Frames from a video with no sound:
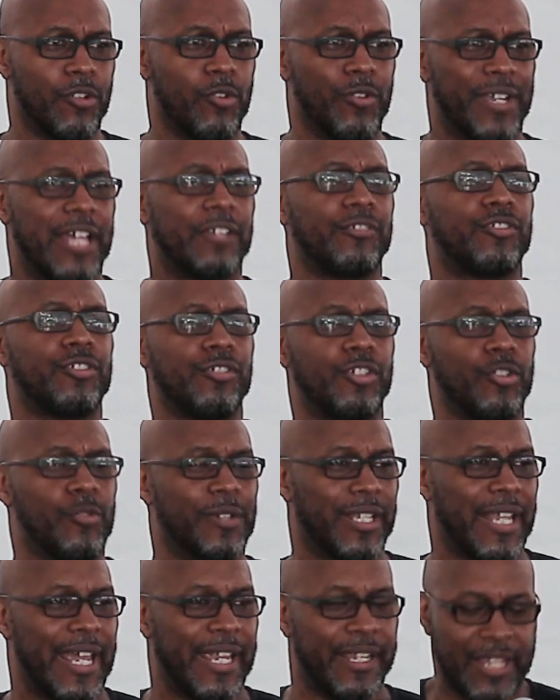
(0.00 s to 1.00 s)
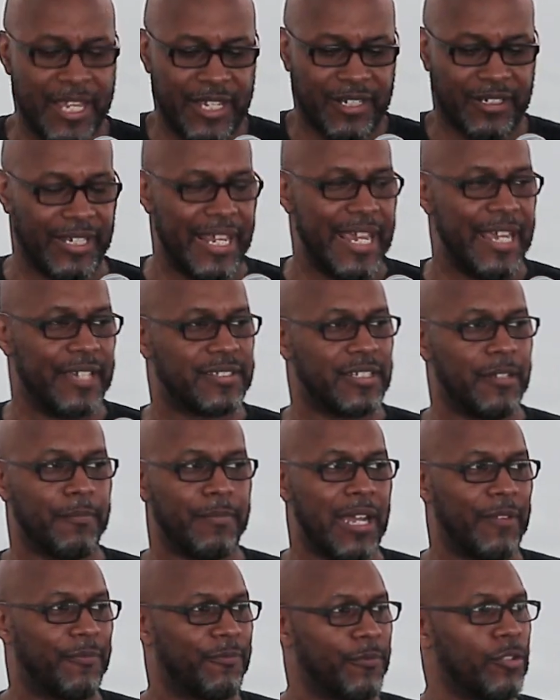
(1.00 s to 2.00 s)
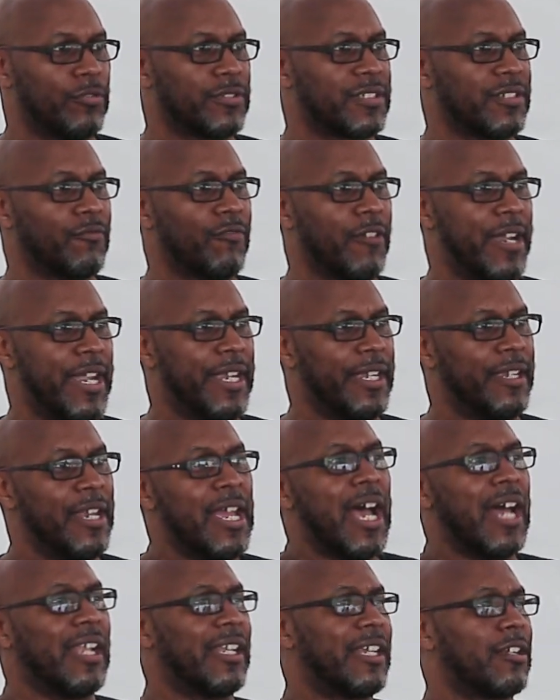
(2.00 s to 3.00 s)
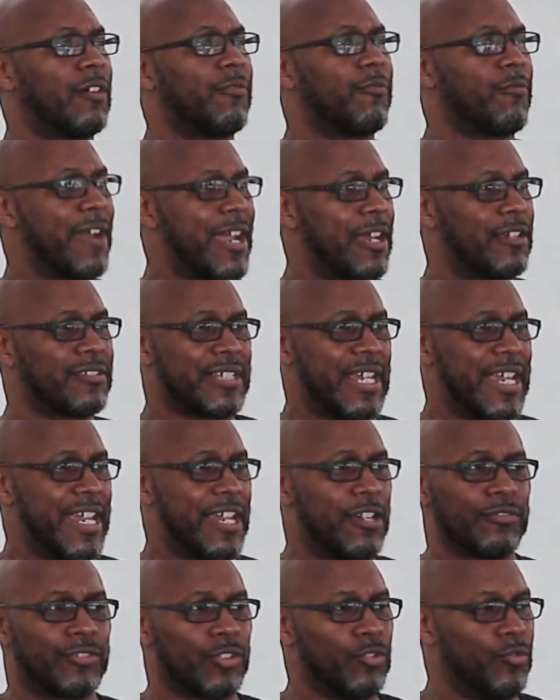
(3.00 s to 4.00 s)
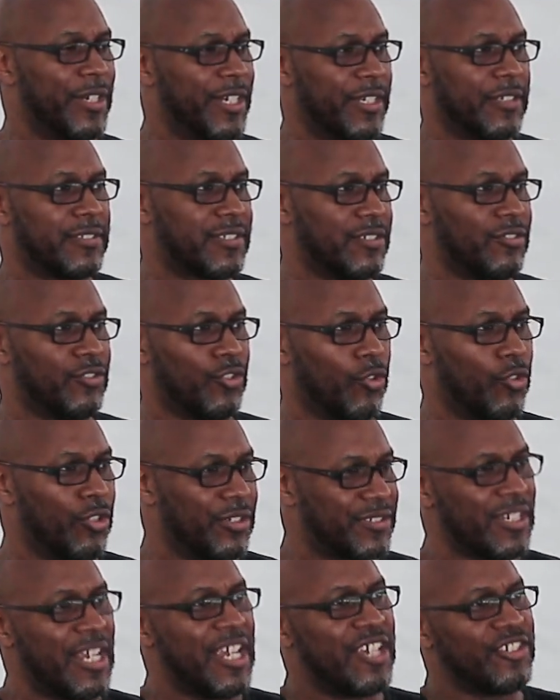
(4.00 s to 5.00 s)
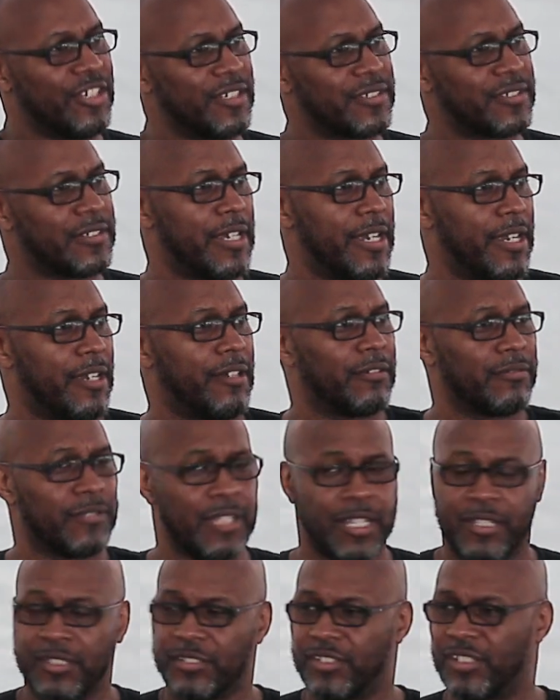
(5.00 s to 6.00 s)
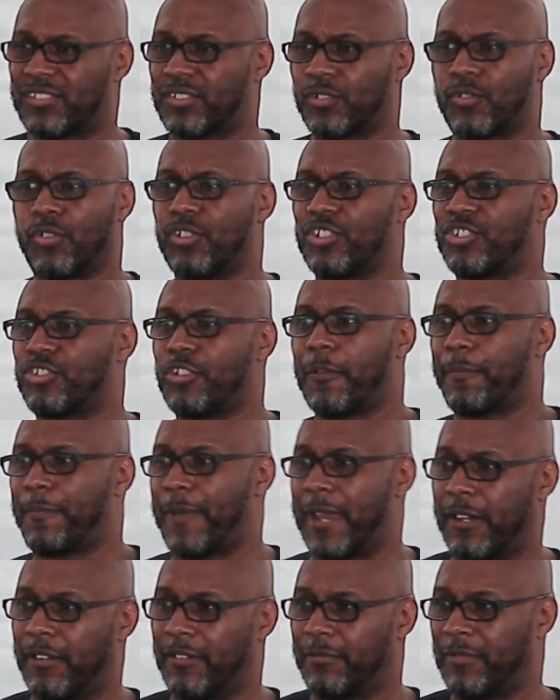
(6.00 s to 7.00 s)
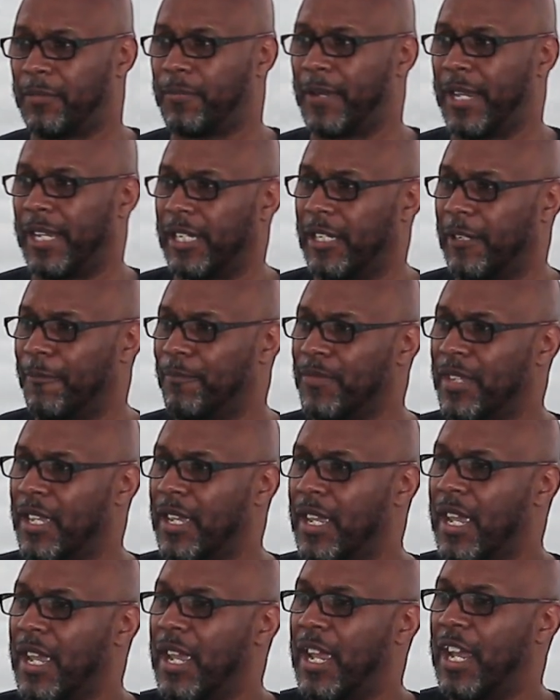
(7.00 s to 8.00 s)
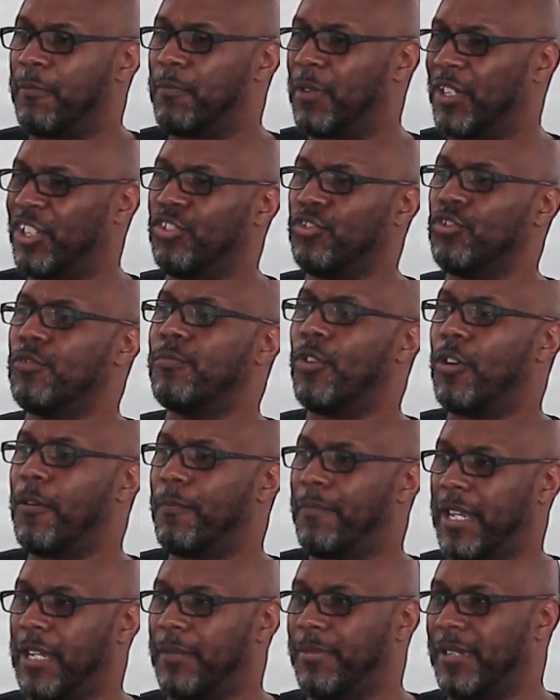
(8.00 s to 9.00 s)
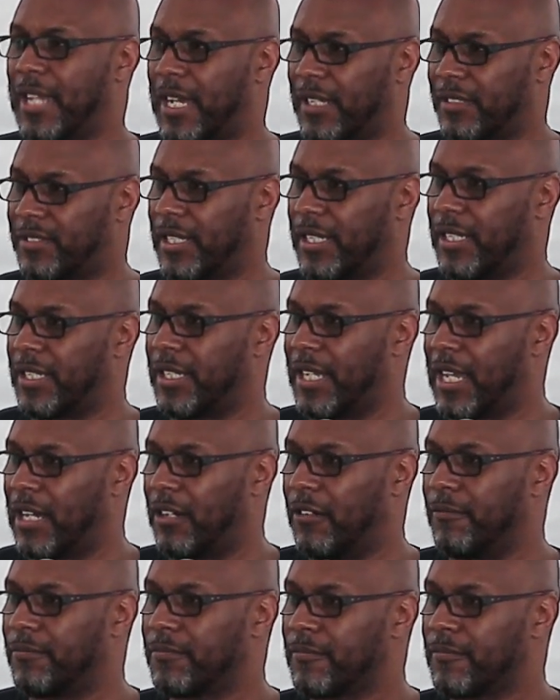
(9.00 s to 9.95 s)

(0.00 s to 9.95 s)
ruin. I'm due you in like glass hit by frozen rain. I let off rounds of hell through innocent doors, just to hell, just to cause your family pain. But a newborn baby got taken out.